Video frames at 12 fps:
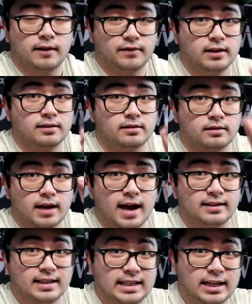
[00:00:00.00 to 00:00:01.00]
if this
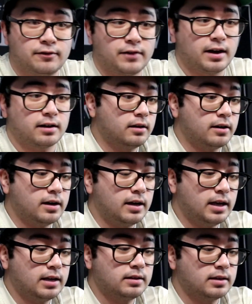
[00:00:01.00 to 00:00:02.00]
has a defect, there
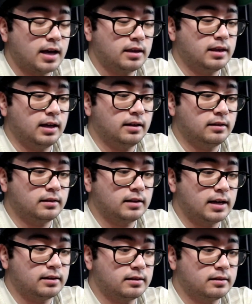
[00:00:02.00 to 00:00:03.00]
is nothing
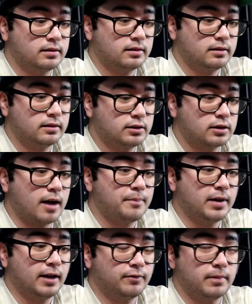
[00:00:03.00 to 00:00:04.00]
that's
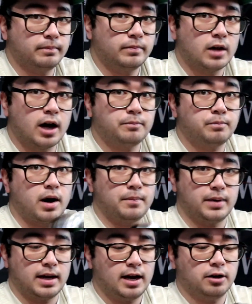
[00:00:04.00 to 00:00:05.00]
stopping it from not
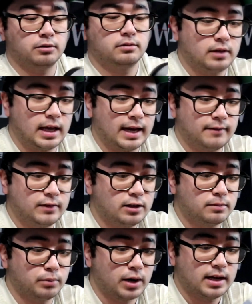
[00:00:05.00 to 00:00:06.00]
popping out. Like if
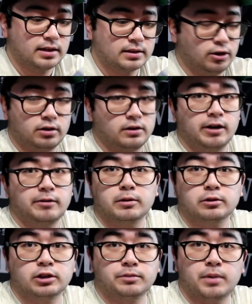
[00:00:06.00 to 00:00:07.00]
this breaks, your steering wheel
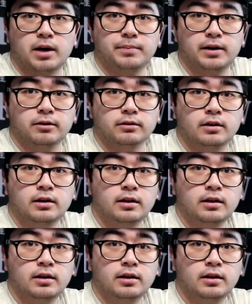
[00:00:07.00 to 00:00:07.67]
will just pop out.